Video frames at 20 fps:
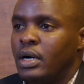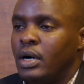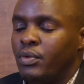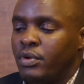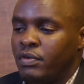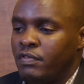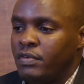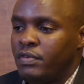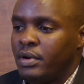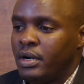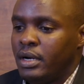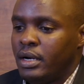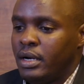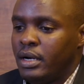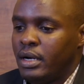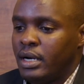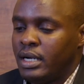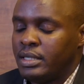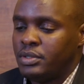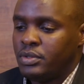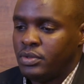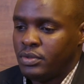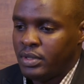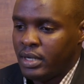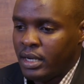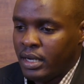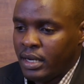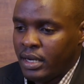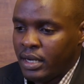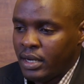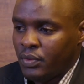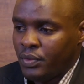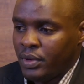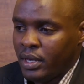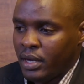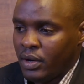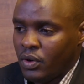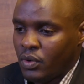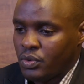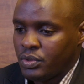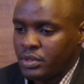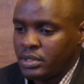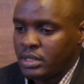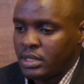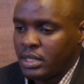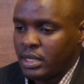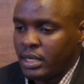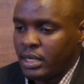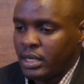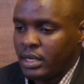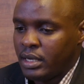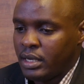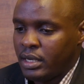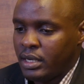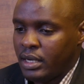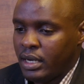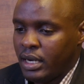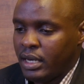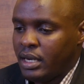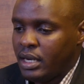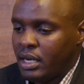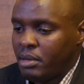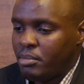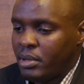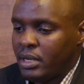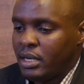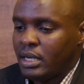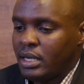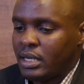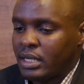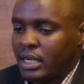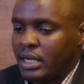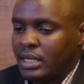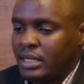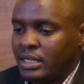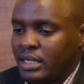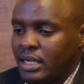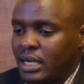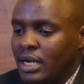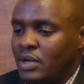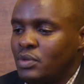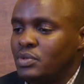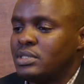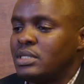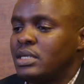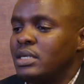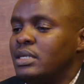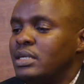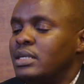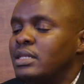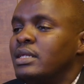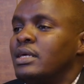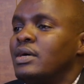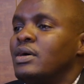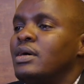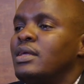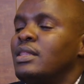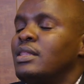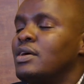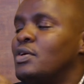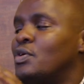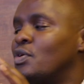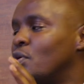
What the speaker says: However, as Uganda, we are not an independent country outside the